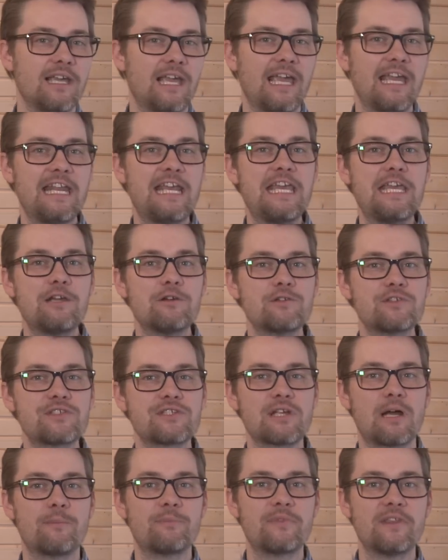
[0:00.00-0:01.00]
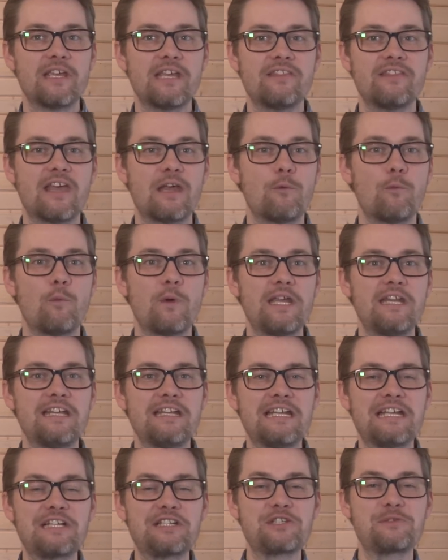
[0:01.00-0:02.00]
And here's something that we
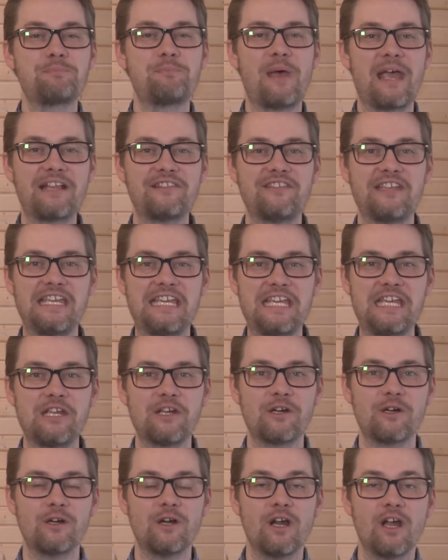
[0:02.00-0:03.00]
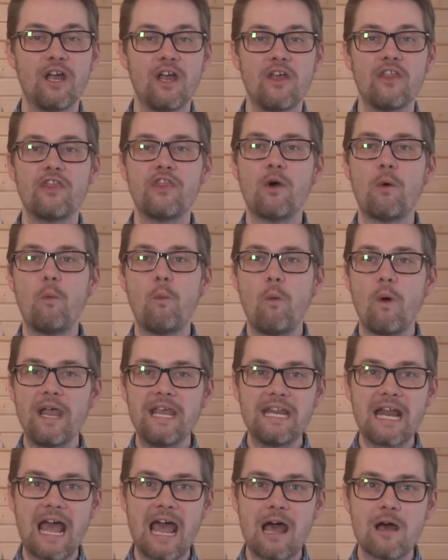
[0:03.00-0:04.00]
didn't expect to hear. The
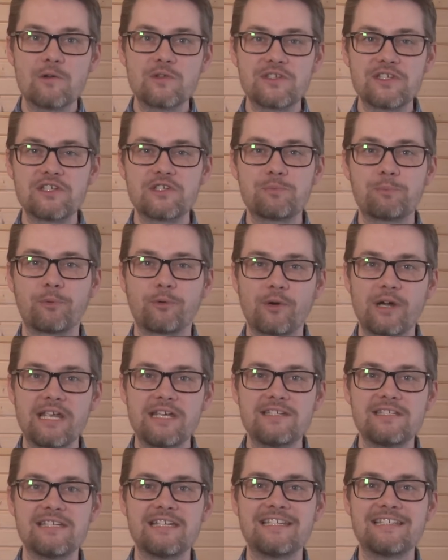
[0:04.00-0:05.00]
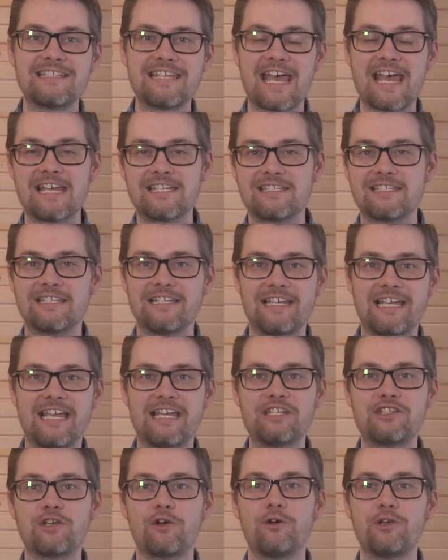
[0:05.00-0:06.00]
White House is praising Tesla
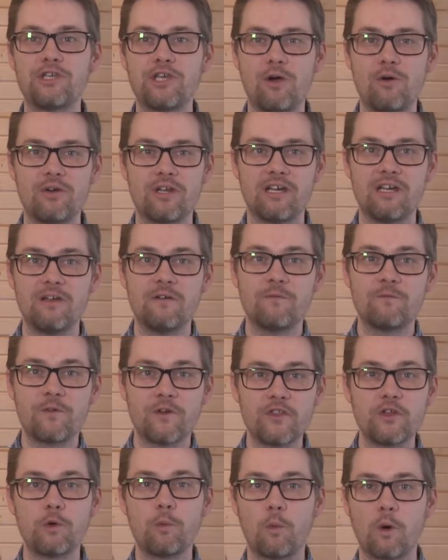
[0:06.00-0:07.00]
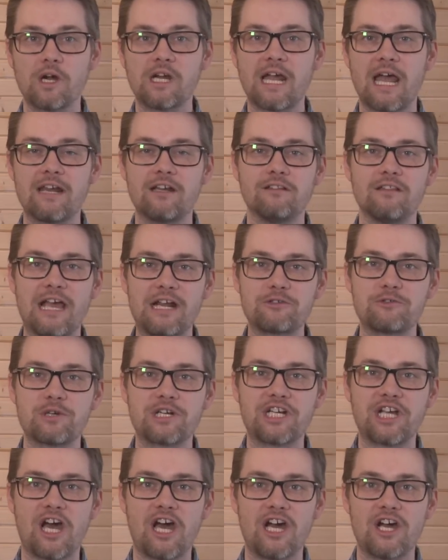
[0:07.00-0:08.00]
and Toyota for their work on
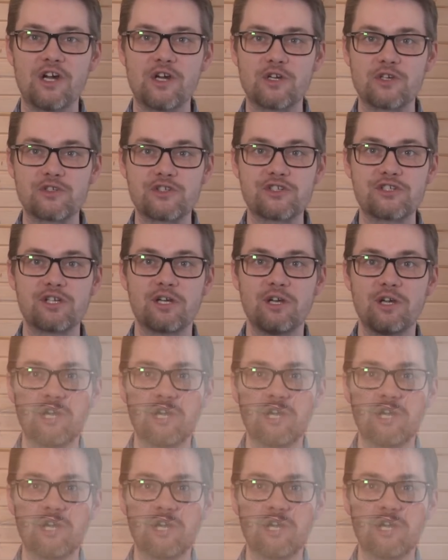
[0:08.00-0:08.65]
electric cars.